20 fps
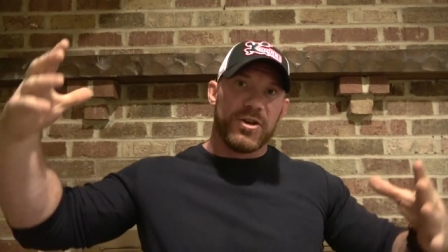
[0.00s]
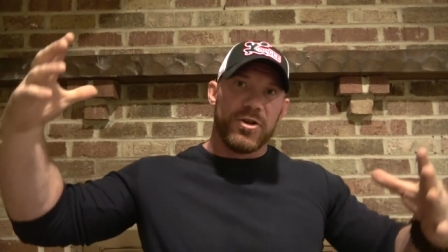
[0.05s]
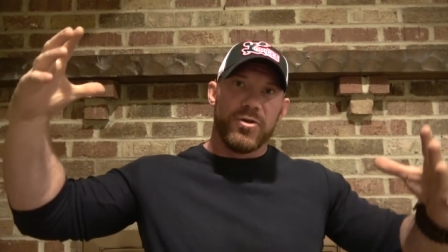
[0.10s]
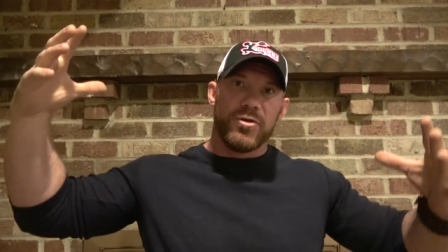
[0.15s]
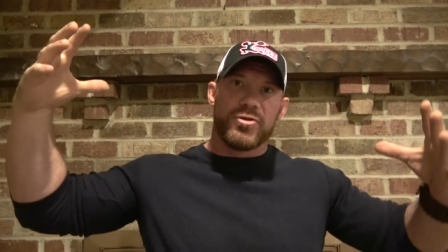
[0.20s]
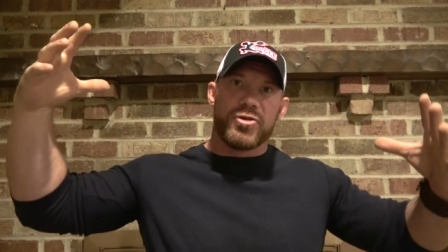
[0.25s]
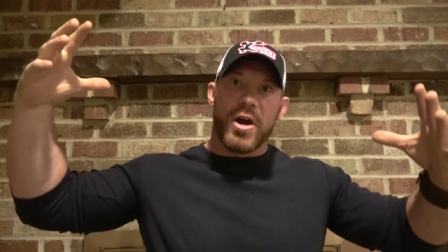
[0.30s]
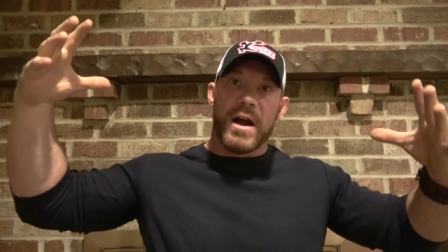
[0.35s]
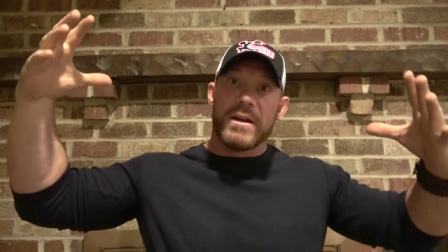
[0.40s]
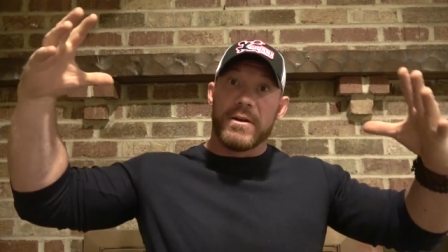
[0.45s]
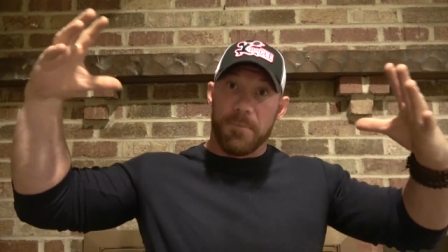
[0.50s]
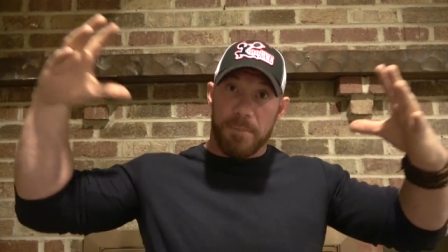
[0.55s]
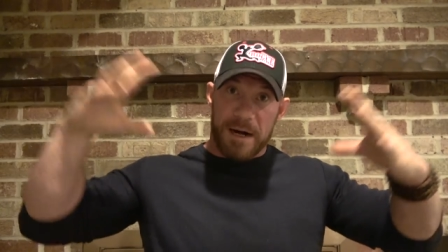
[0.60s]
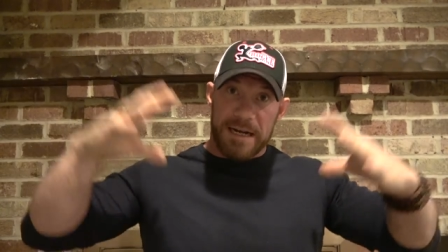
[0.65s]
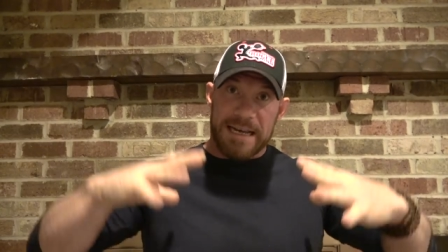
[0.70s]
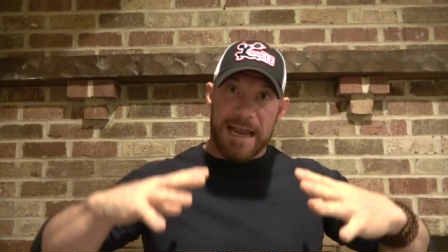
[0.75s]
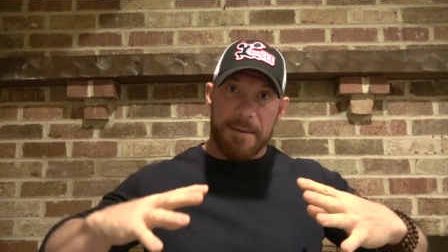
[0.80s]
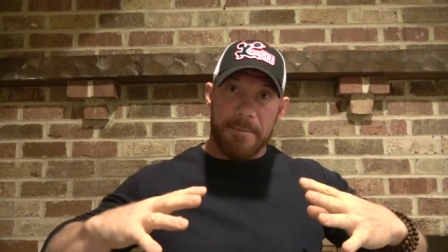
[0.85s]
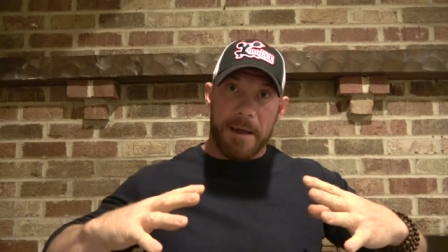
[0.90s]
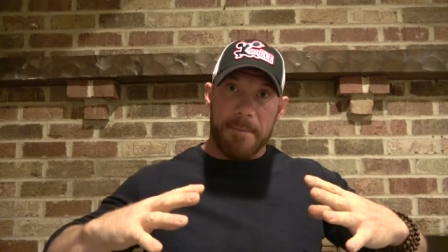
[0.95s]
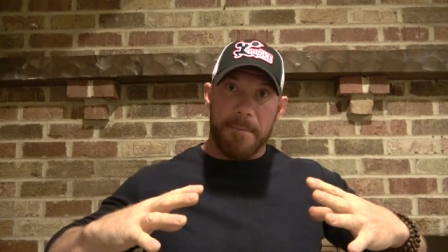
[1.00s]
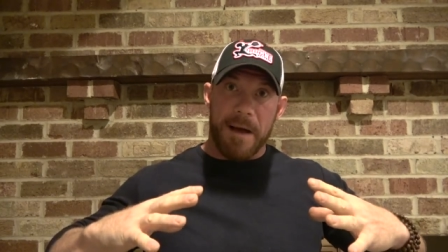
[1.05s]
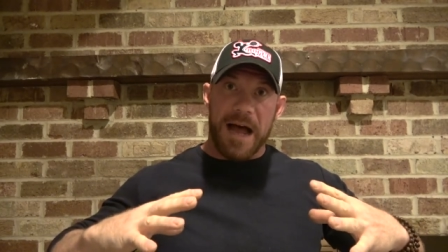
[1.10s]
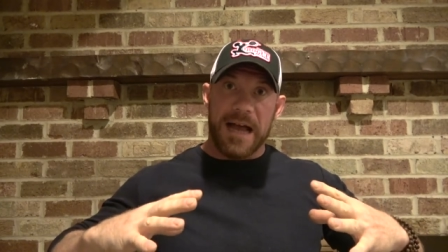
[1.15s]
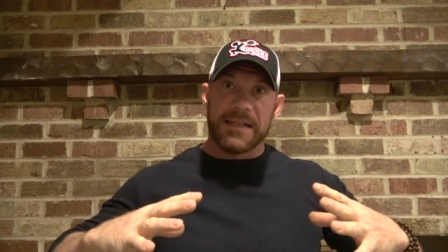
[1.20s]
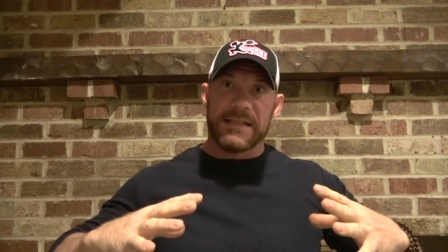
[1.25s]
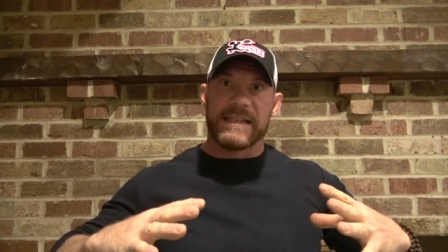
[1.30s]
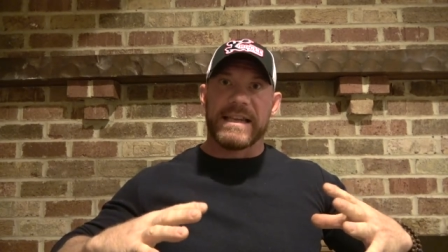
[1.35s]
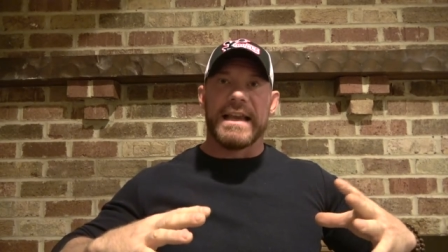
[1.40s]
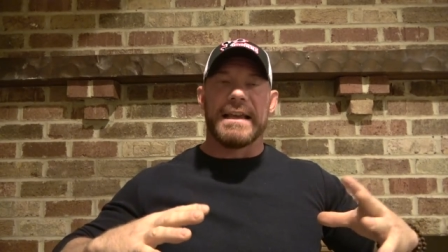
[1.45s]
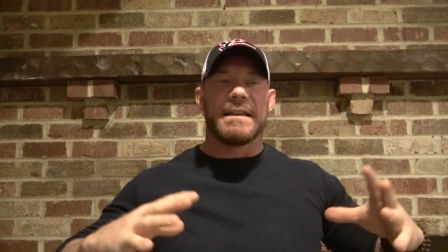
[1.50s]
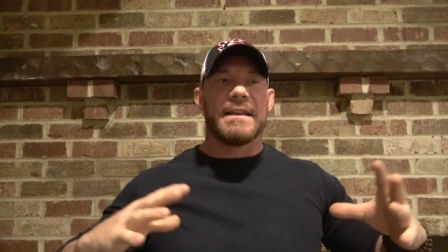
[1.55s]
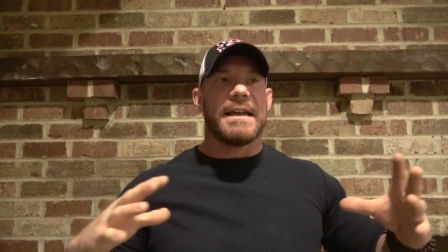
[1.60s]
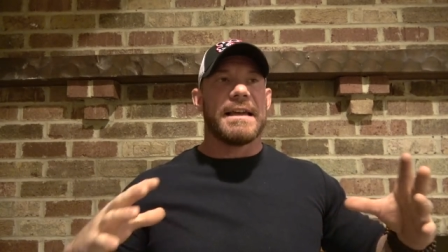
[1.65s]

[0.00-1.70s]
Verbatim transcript: to try to bring down my mindset.